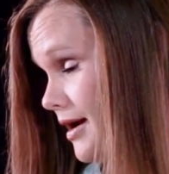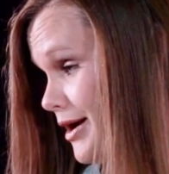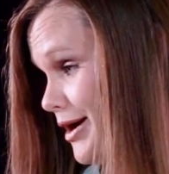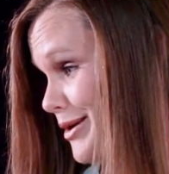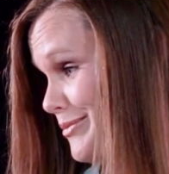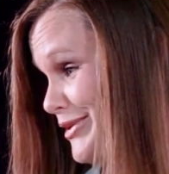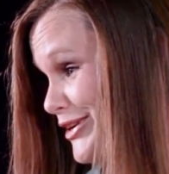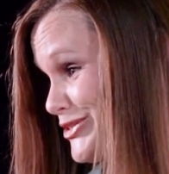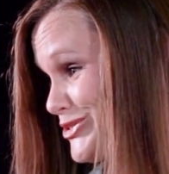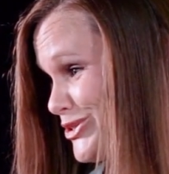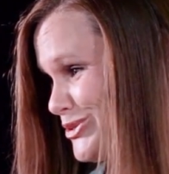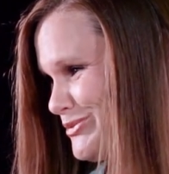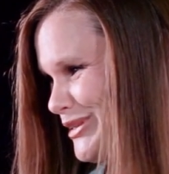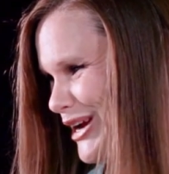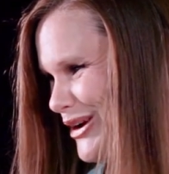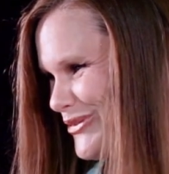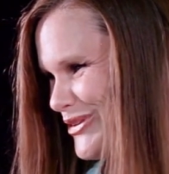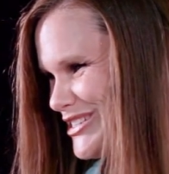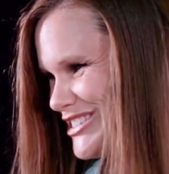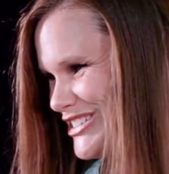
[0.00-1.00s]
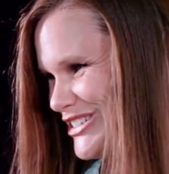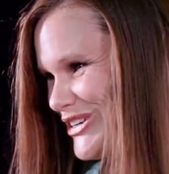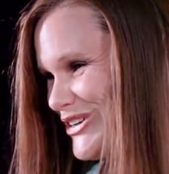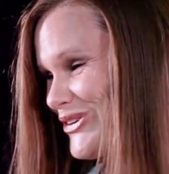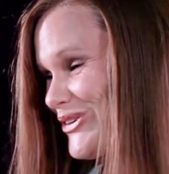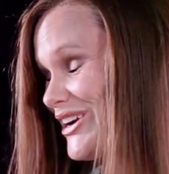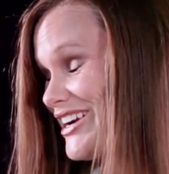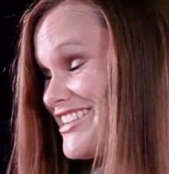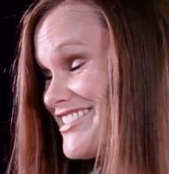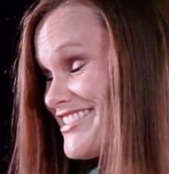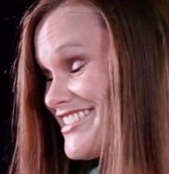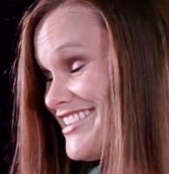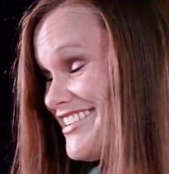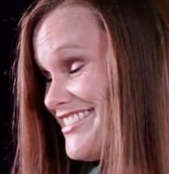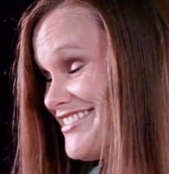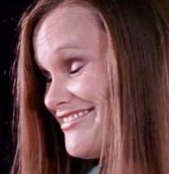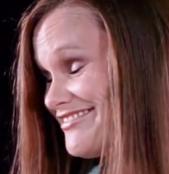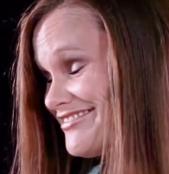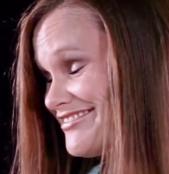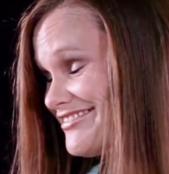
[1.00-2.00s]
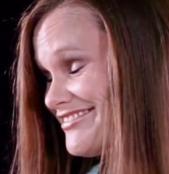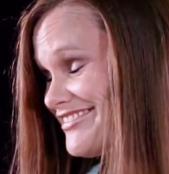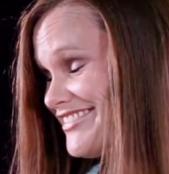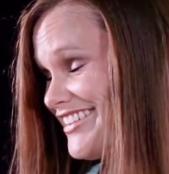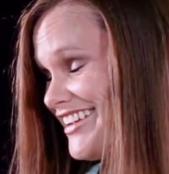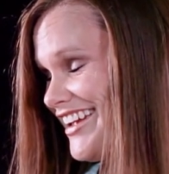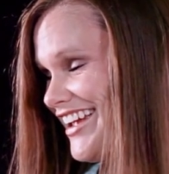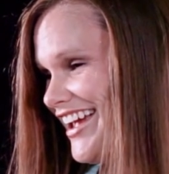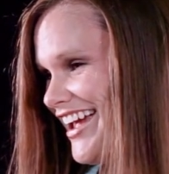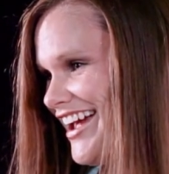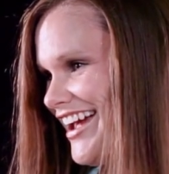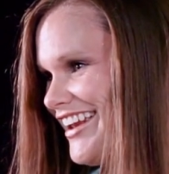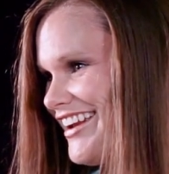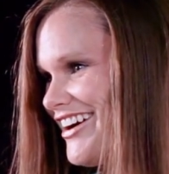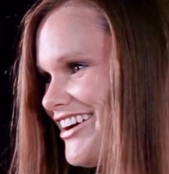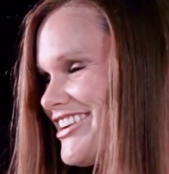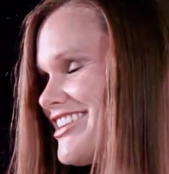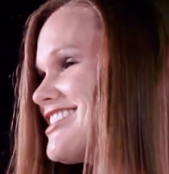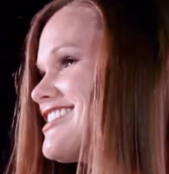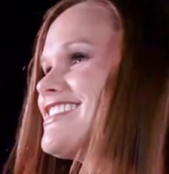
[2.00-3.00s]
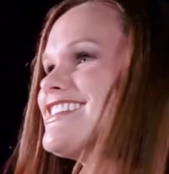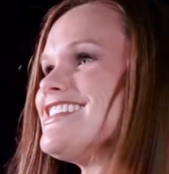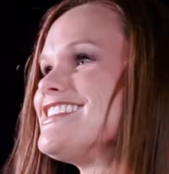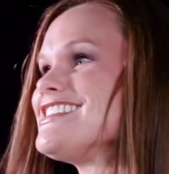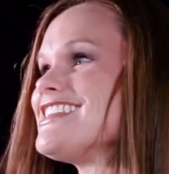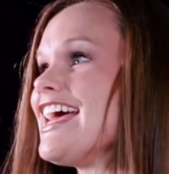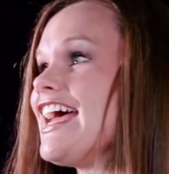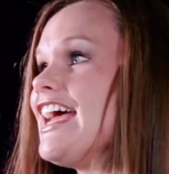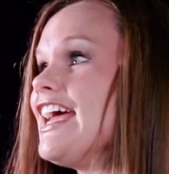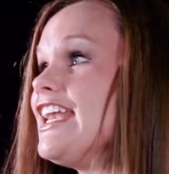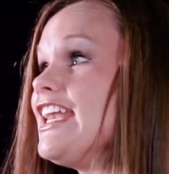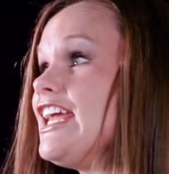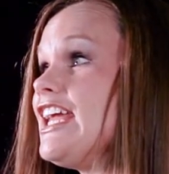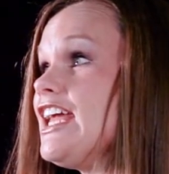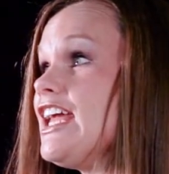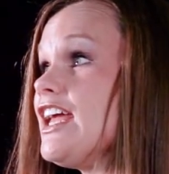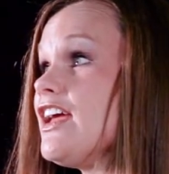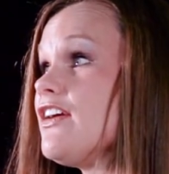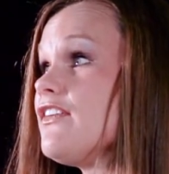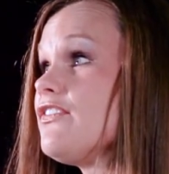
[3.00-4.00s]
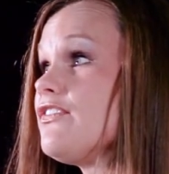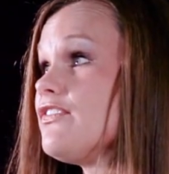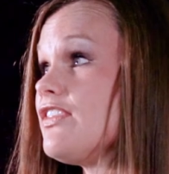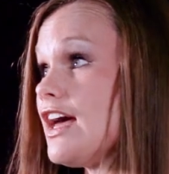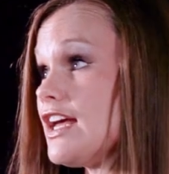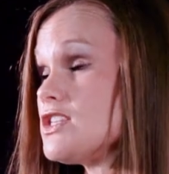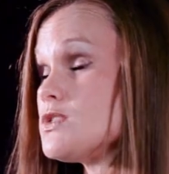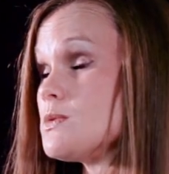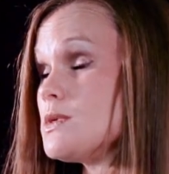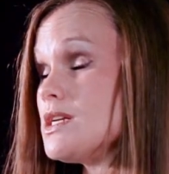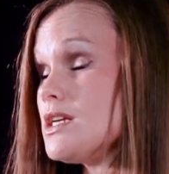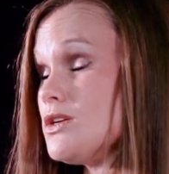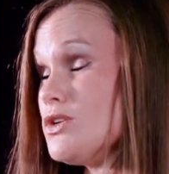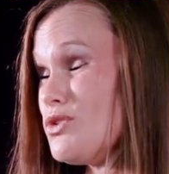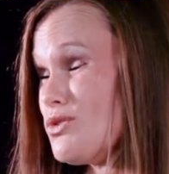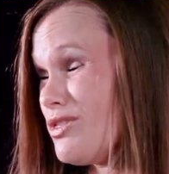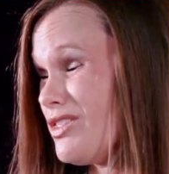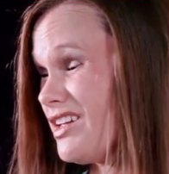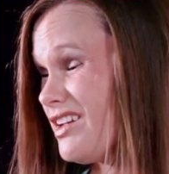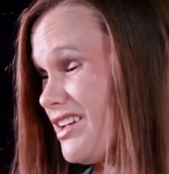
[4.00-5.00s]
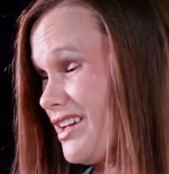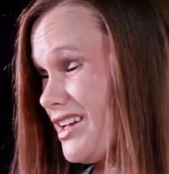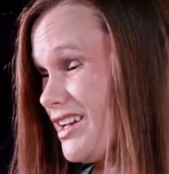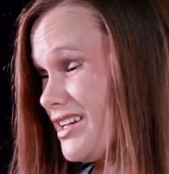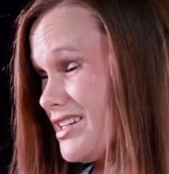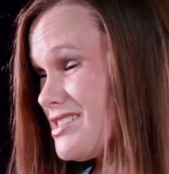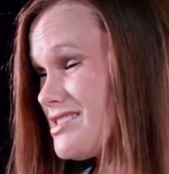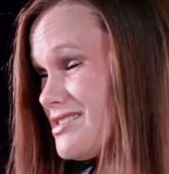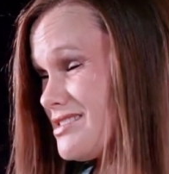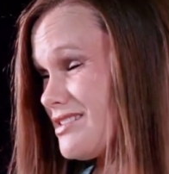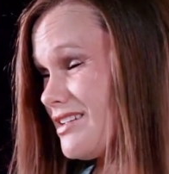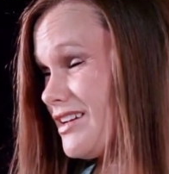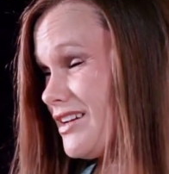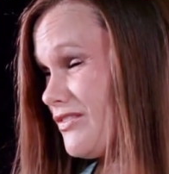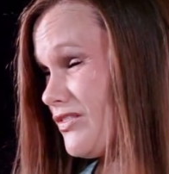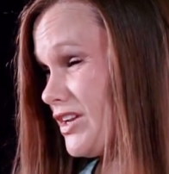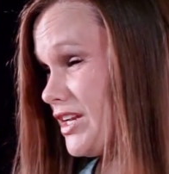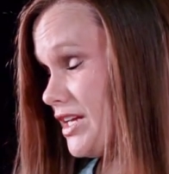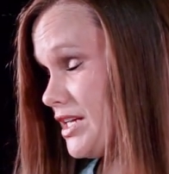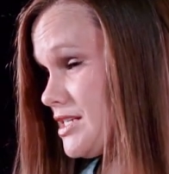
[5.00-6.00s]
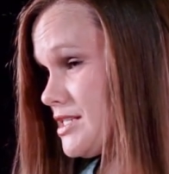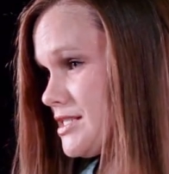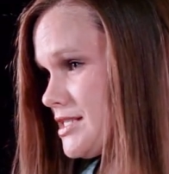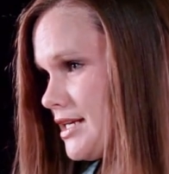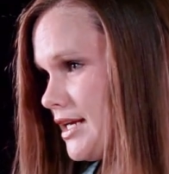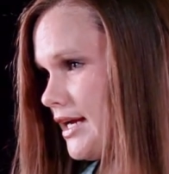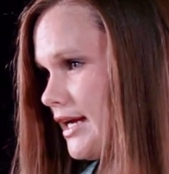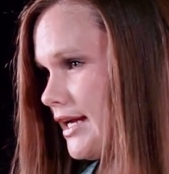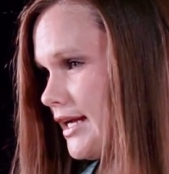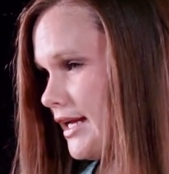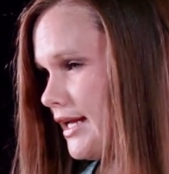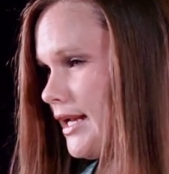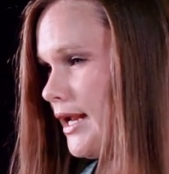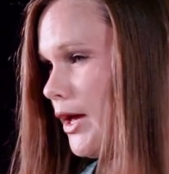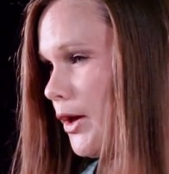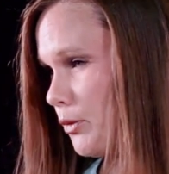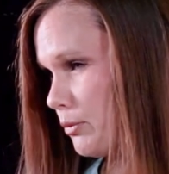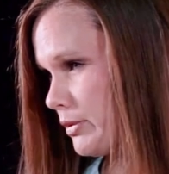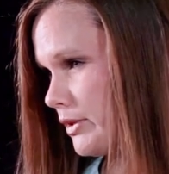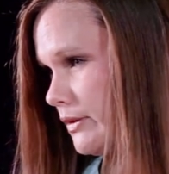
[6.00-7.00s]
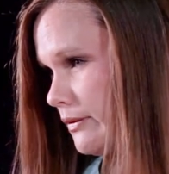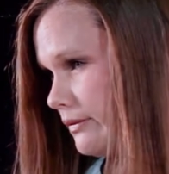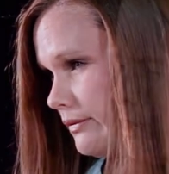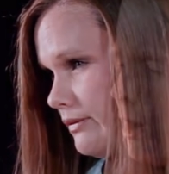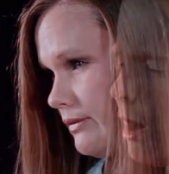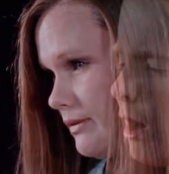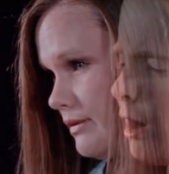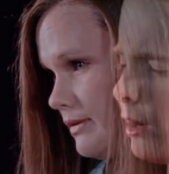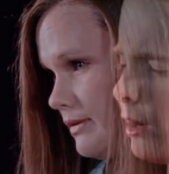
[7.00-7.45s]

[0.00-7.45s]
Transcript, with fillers: um, had told me I wasn't crazy, and honestly said, if that's what it, you think it is, and if it is, I can help you.